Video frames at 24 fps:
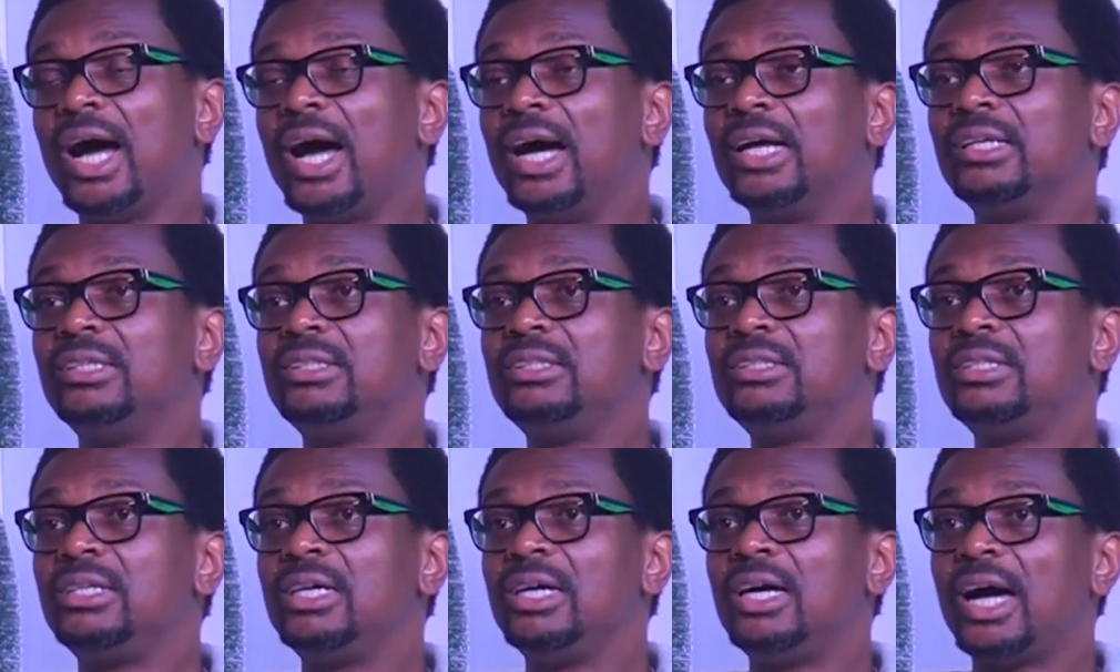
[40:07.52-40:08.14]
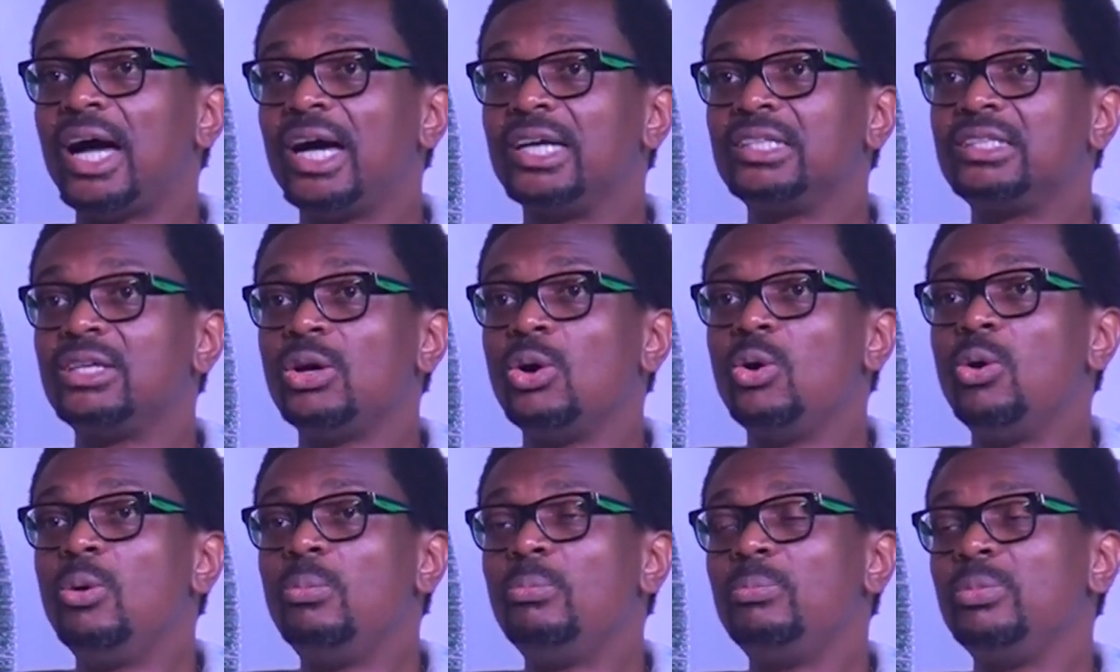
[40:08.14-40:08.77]
And as the
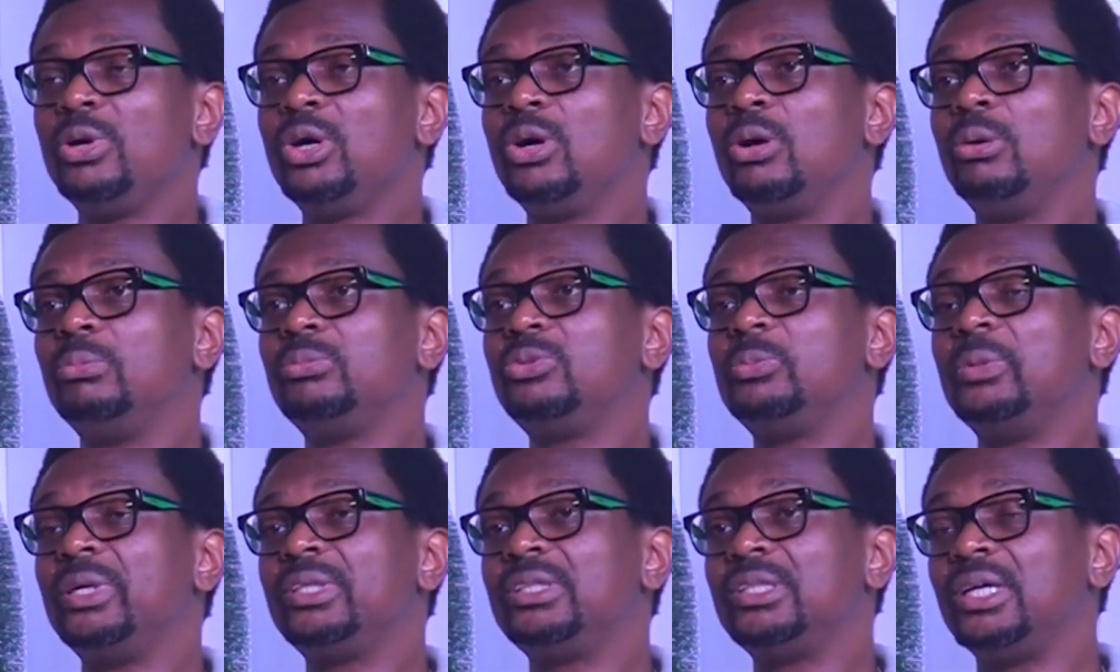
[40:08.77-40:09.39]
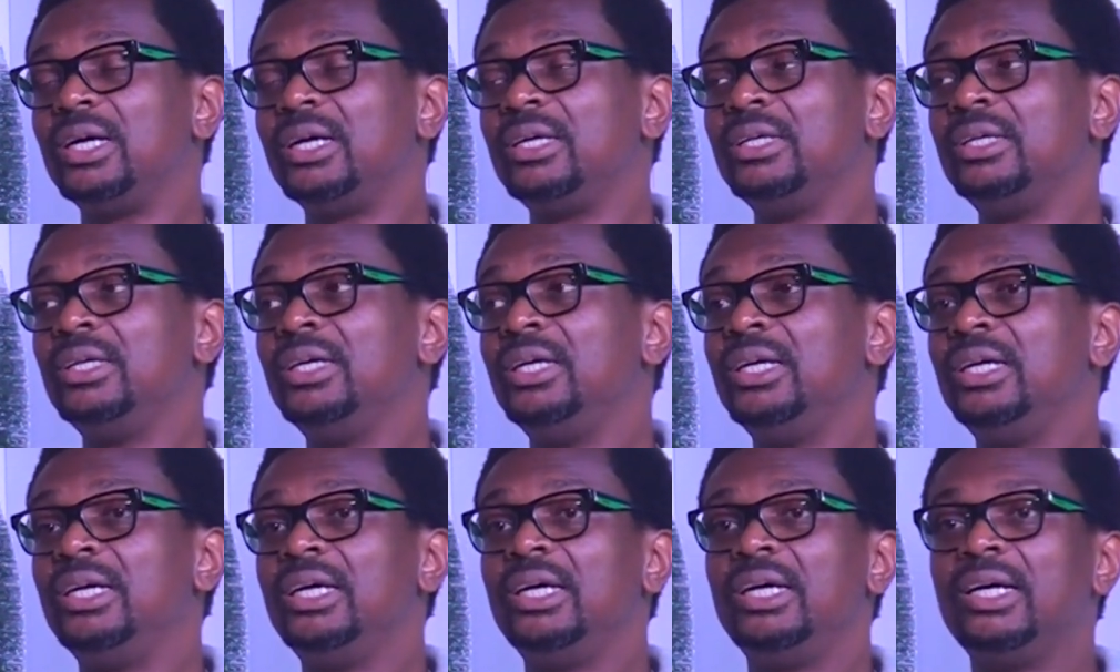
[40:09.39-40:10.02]
home becomes better,
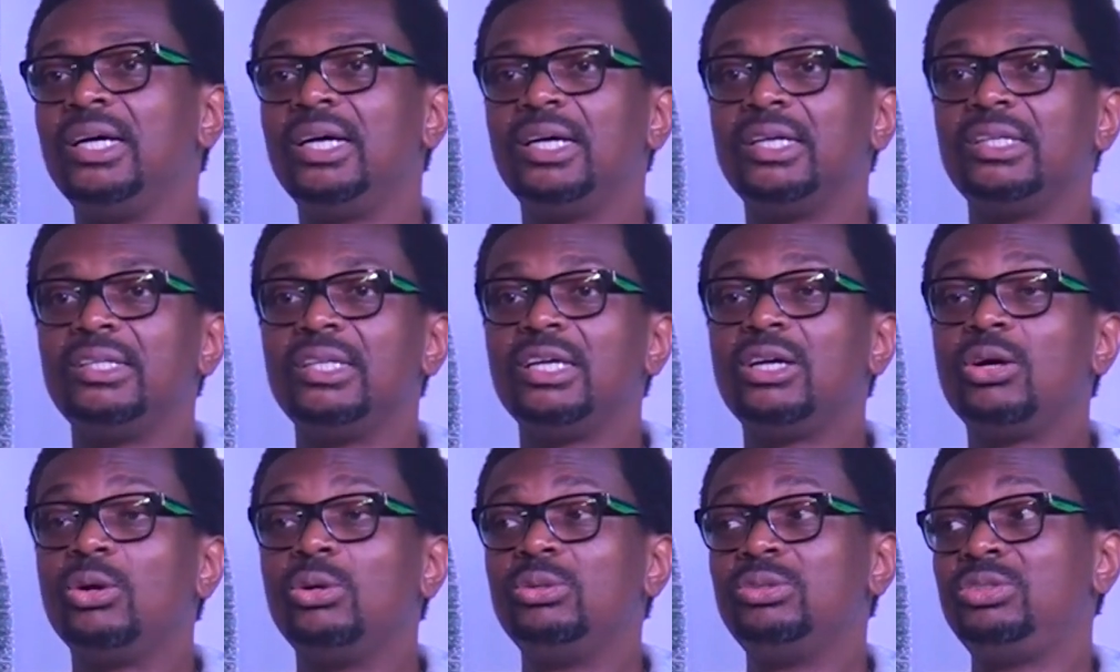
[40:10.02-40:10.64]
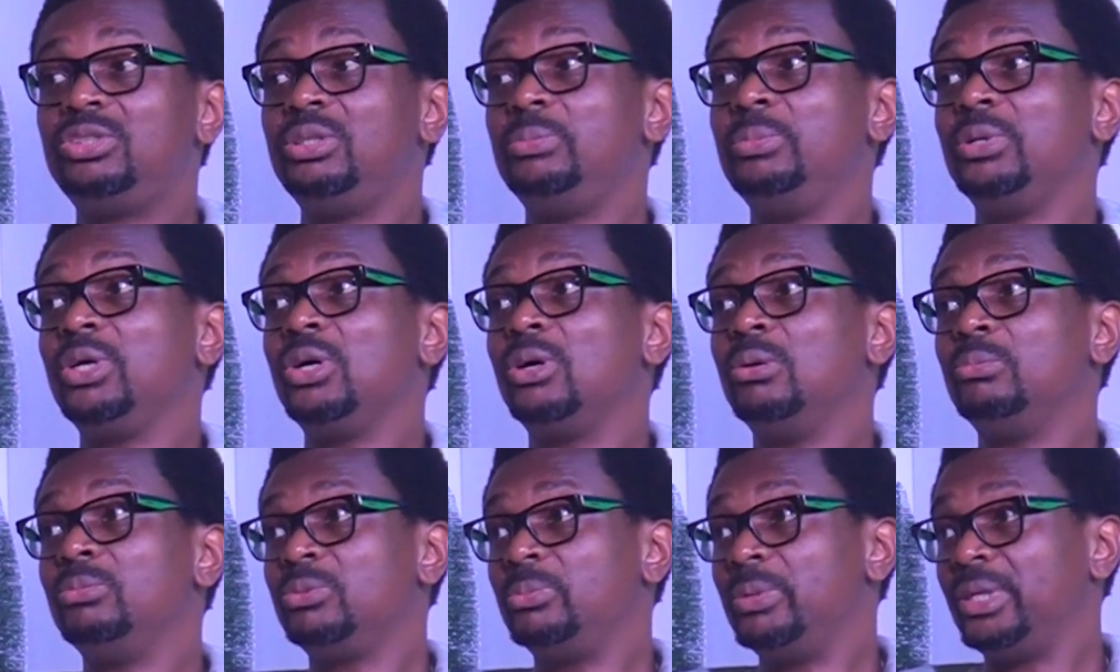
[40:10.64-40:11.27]
the country
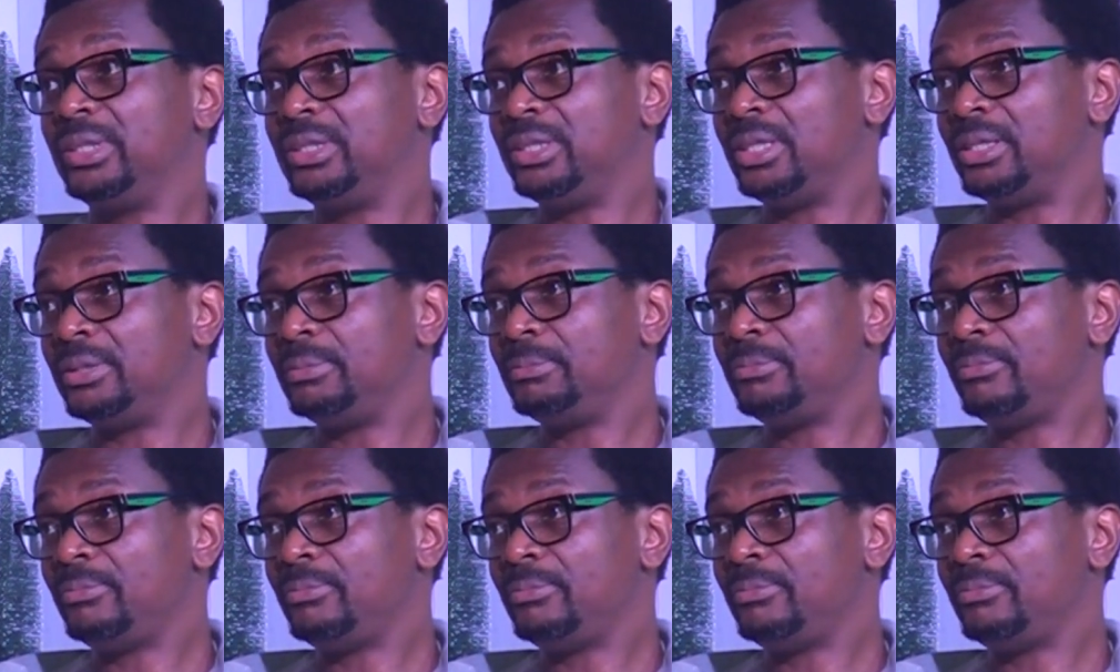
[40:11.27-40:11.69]
becomes better.